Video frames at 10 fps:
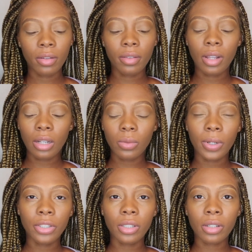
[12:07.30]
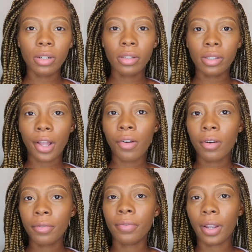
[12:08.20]
Next, we're just gonna set our
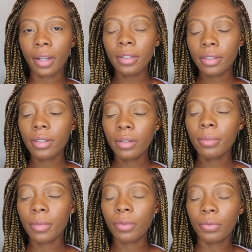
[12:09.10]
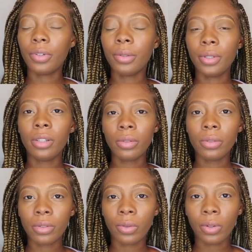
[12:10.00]
face before we
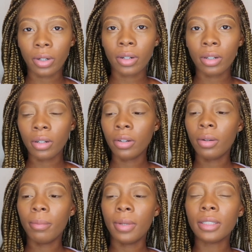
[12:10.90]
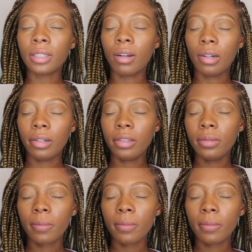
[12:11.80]
use our mascara.